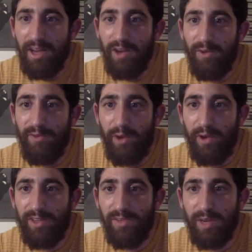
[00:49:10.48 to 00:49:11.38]

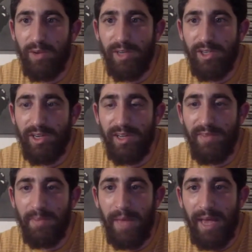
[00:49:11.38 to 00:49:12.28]
Referring to my question, if
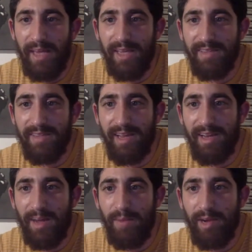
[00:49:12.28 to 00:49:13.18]
the bag can stand
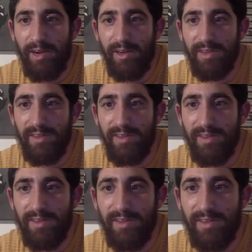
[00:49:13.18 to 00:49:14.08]
upright on its
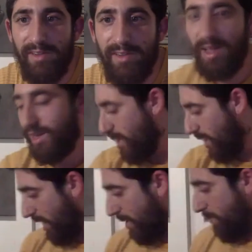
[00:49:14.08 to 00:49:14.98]
own.
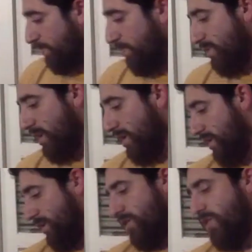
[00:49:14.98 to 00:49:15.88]

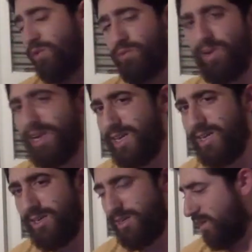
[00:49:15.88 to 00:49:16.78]
Not
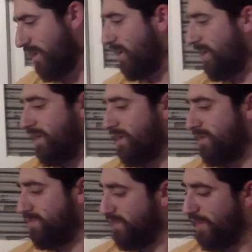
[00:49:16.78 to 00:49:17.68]
really.
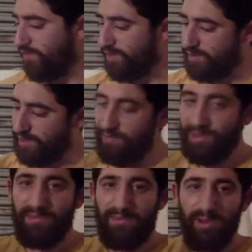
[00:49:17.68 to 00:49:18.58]
If
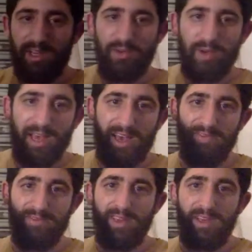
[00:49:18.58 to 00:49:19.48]
it's full and you have